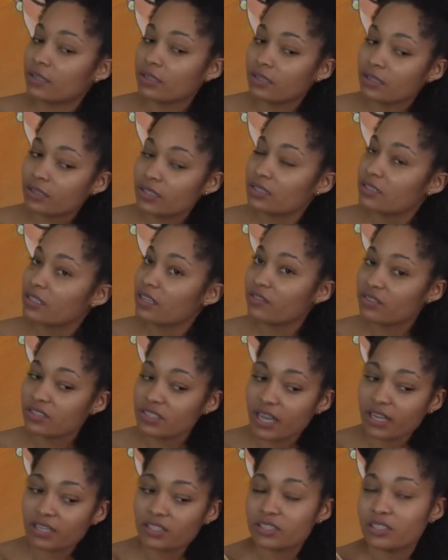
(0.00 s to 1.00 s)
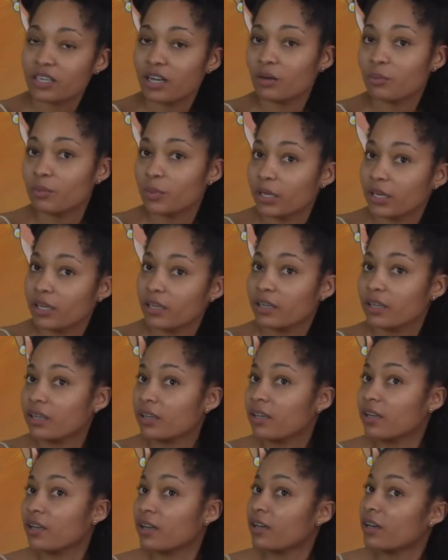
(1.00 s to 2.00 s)
This stuff is actually helping,
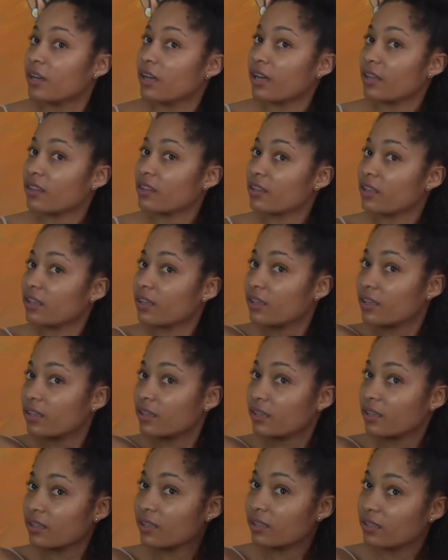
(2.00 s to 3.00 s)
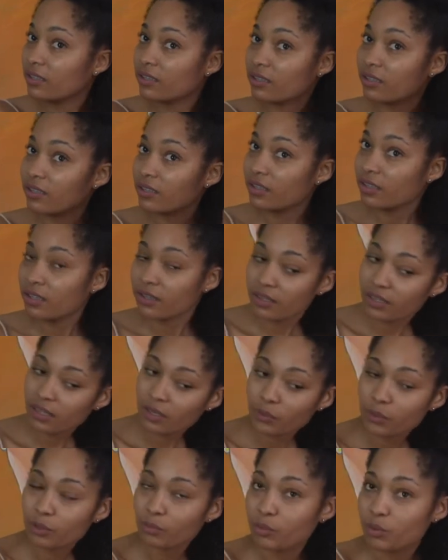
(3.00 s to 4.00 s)
I think. I
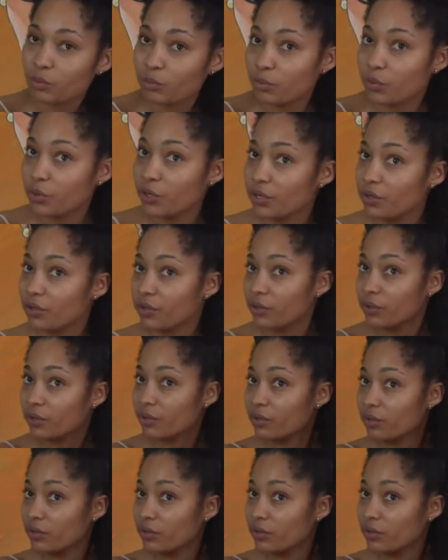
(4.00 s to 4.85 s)
want to put more though.